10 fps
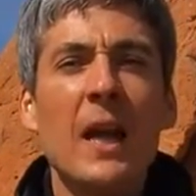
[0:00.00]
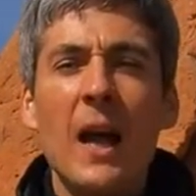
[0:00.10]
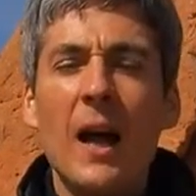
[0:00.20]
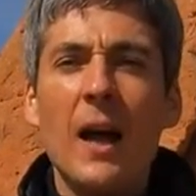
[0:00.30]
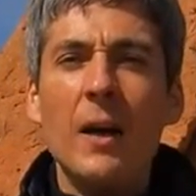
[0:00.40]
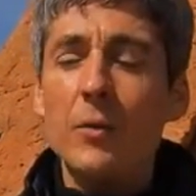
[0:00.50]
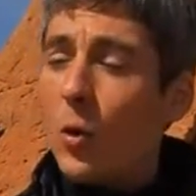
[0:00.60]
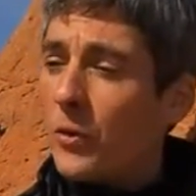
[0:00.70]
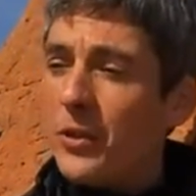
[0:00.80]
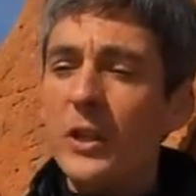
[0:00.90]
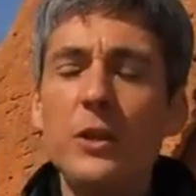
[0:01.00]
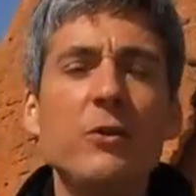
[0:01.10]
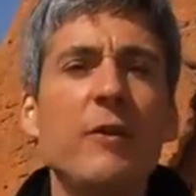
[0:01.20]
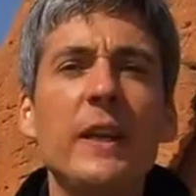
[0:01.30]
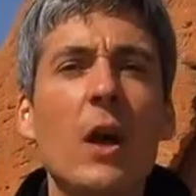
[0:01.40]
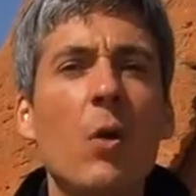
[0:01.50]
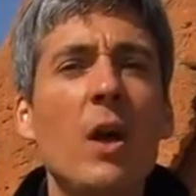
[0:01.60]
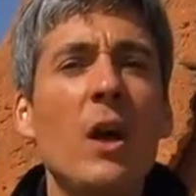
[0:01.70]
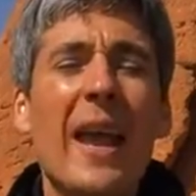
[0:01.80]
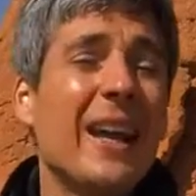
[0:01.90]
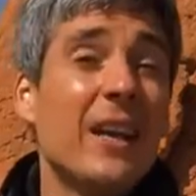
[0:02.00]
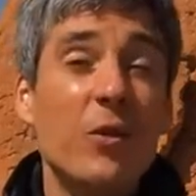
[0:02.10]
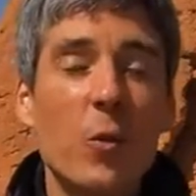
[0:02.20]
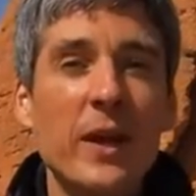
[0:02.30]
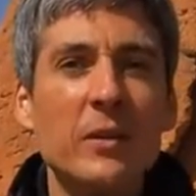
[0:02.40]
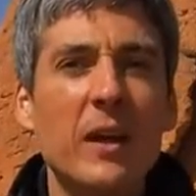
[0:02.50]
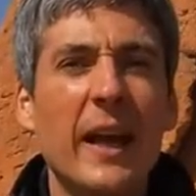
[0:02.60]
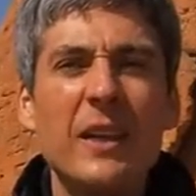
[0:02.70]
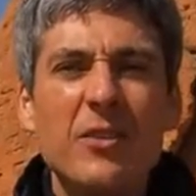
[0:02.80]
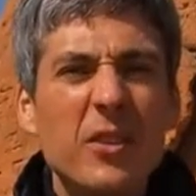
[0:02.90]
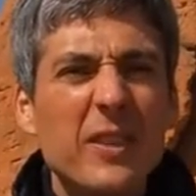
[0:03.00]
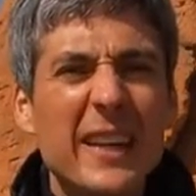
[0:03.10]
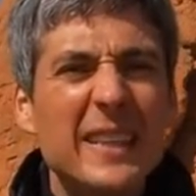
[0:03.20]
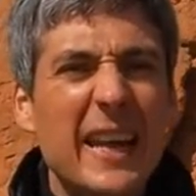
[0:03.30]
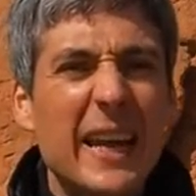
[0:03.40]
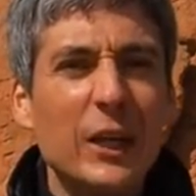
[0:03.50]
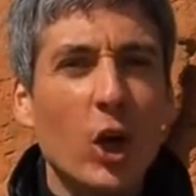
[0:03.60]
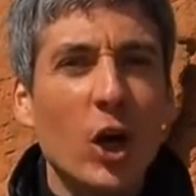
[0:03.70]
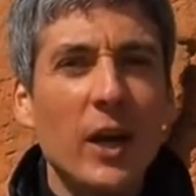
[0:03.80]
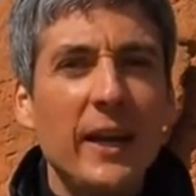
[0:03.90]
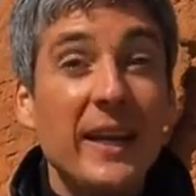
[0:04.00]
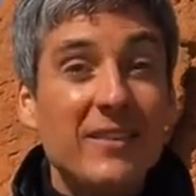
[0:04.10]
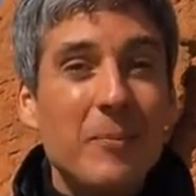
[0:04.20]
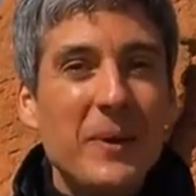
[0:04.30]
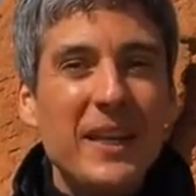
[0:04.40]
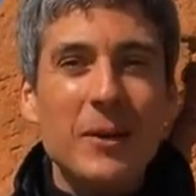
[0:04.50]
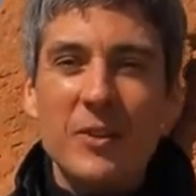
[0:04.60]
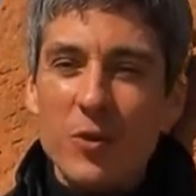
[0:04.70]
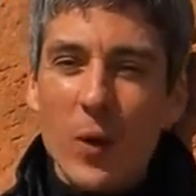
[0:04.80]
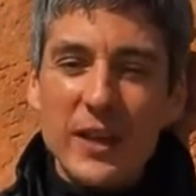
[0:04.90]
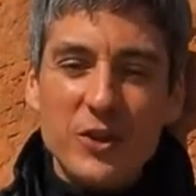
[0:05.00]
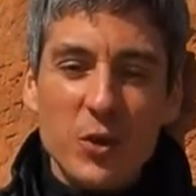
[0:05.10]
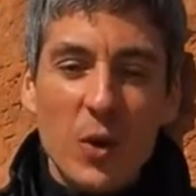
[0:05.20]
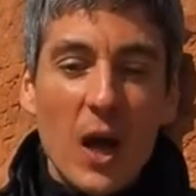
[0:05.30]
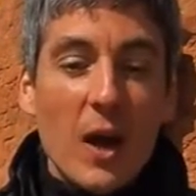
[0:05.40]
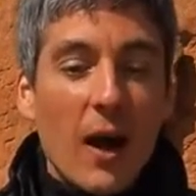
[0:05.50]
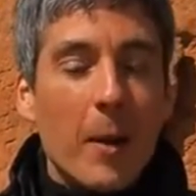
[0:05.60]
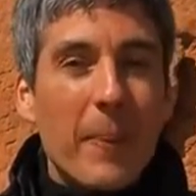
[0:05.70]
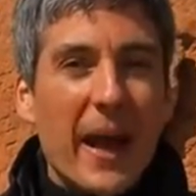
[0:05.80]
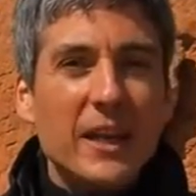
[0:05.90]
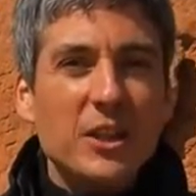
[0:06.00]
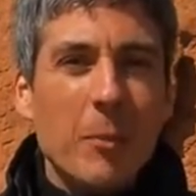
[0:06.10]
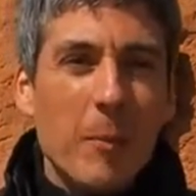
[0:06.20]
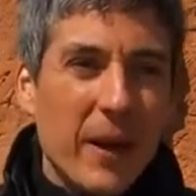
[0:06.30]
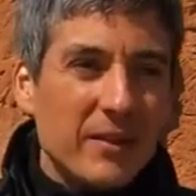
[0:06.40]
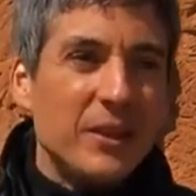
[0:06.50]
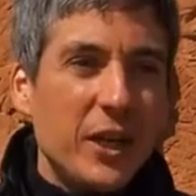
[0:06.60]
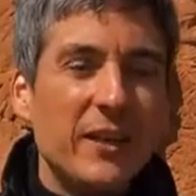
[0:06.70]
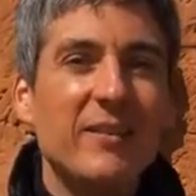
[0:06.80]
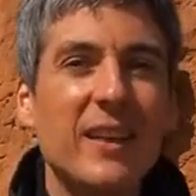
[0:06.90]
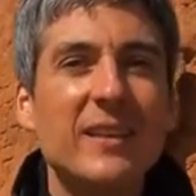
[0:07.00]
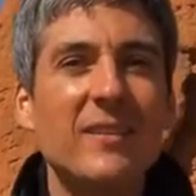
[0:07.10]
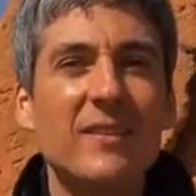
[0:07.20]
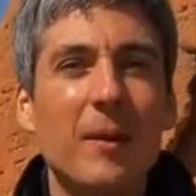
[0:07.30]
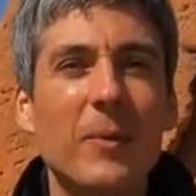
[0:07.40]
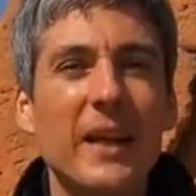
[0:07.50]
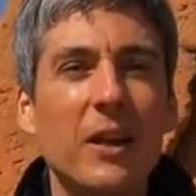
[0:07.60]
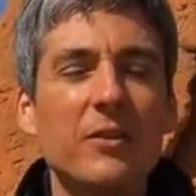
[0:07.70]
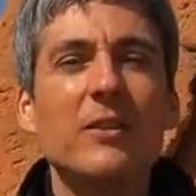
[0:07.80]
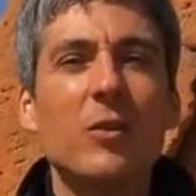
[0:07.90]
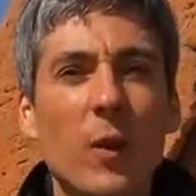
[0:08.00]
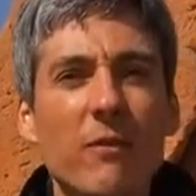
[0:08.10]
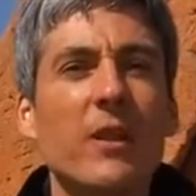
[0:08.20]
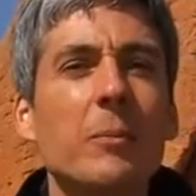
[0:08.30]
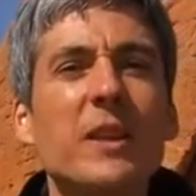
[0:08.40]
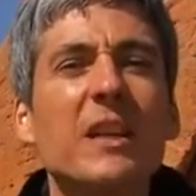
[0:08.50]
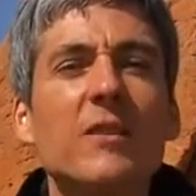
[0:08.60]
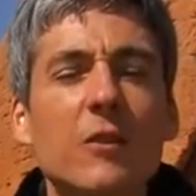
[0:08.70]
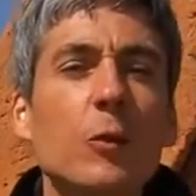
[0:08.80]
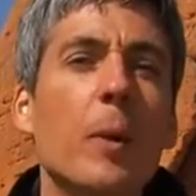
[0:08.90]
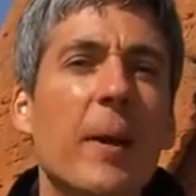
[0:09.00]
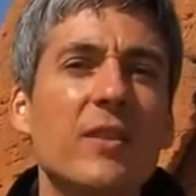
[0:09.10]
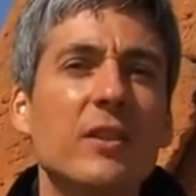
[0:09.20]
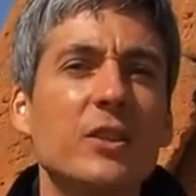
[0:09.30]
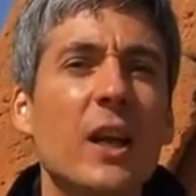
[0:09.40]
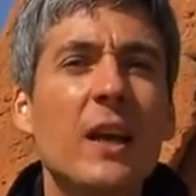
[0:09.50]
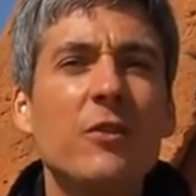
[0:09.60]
Uh, of course, you can use video any other way you'd like. It's just a container. It's a medium. It's a way to uh, package up a message and send it to somebody else, and it's a way for them to consume a message.